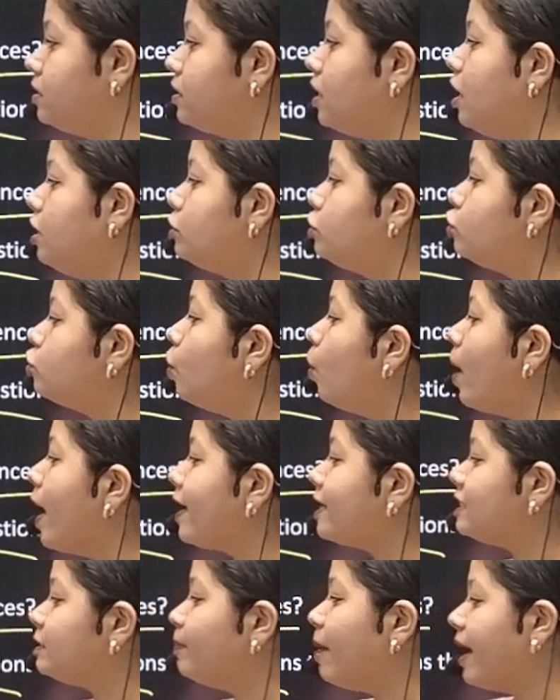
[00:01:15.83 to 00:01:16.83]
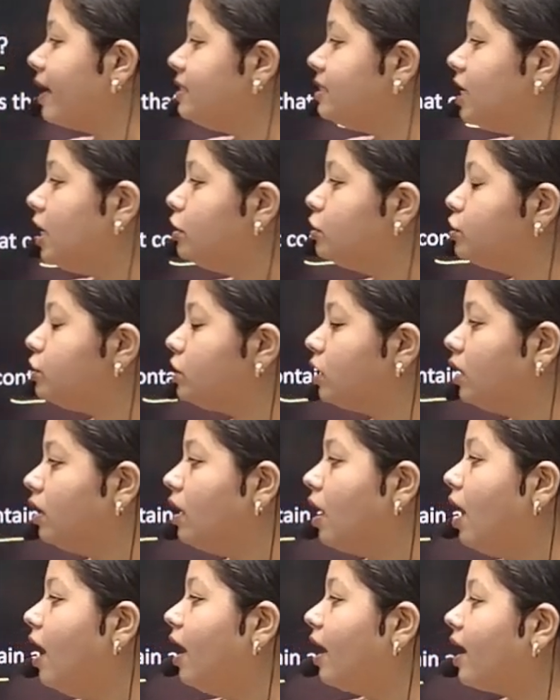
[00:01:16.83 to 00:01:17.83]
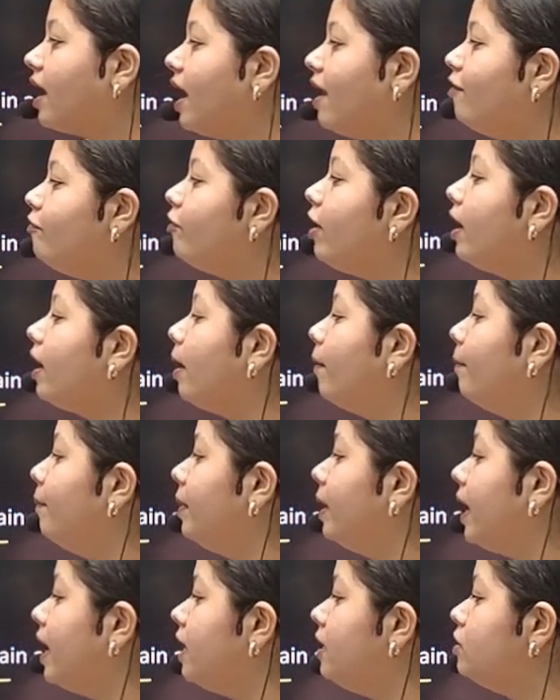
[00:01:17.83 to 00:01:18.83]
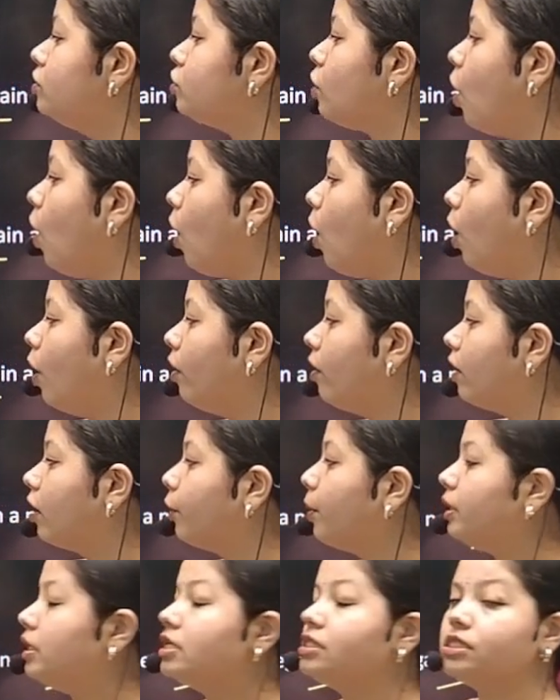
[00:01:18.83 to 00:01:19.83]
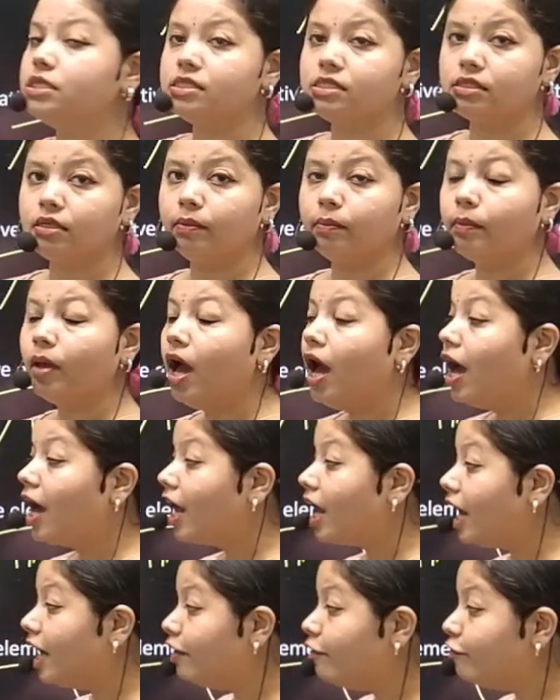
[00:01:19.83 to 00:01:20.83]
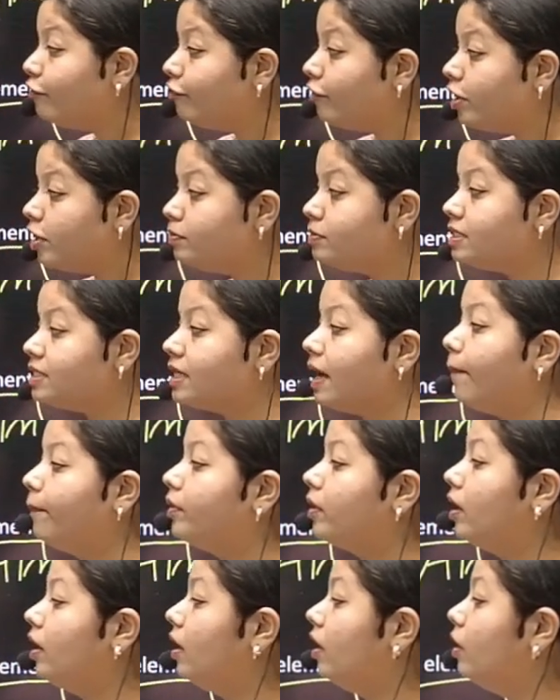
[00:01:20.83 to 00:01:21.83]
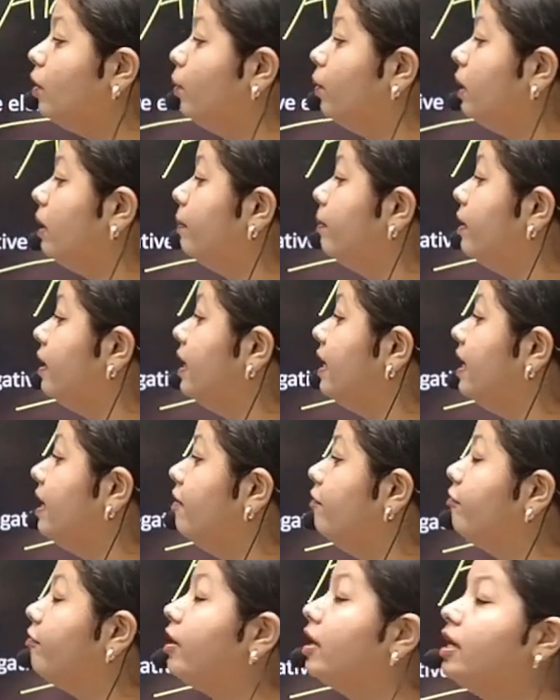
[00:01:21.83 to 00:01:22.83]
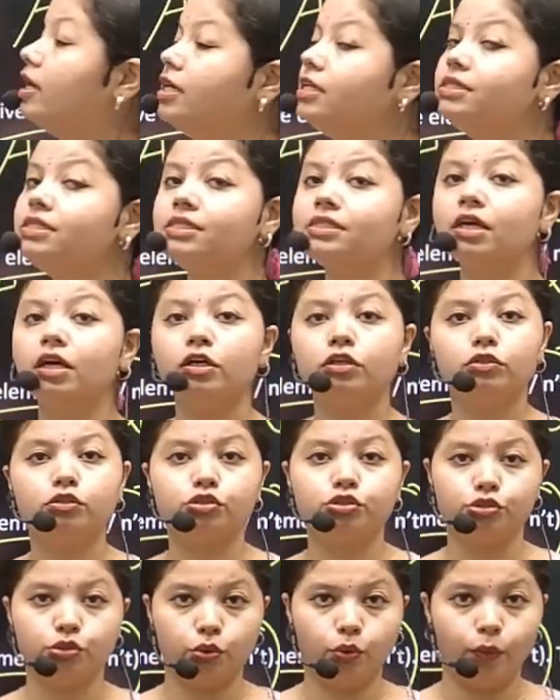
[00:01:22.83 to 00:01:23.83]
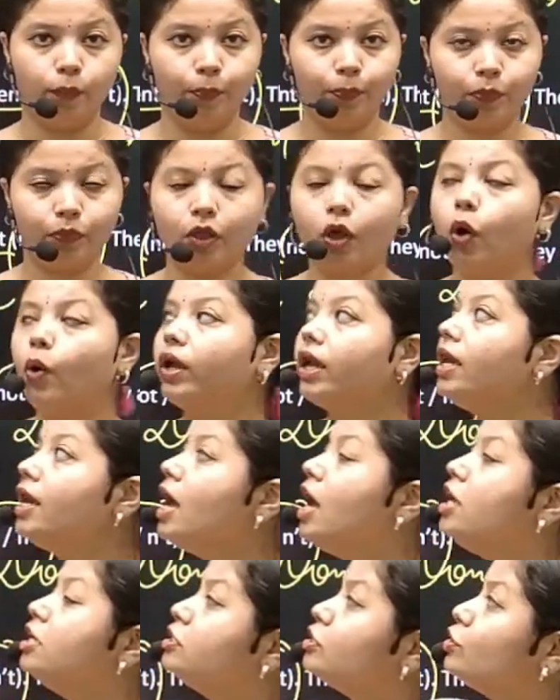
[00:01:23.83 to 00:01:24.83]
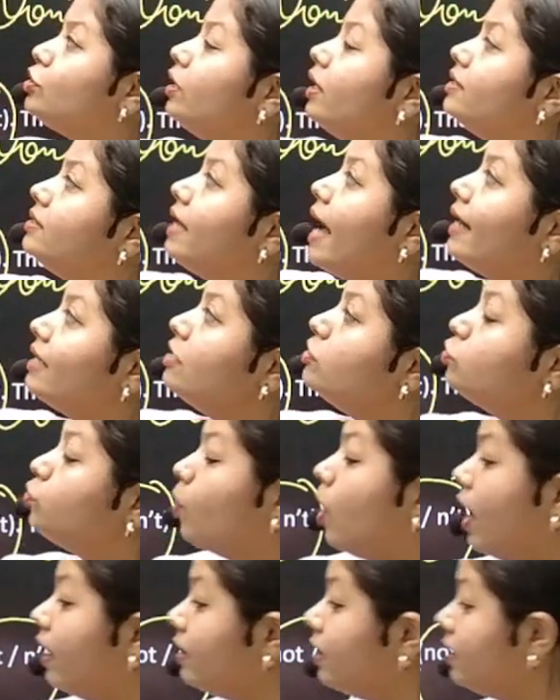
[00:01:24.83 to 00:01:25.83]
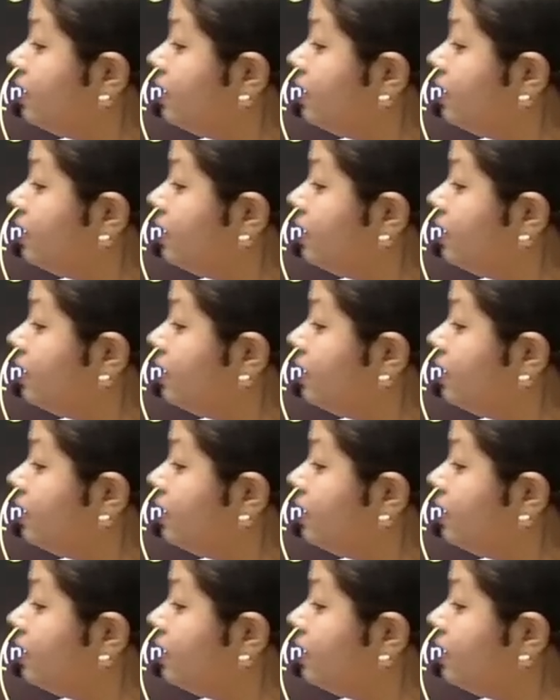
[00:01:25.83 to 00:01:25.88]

show expectation, convey complaint or criticism, confirm something we believe is true. Okay, so that is what the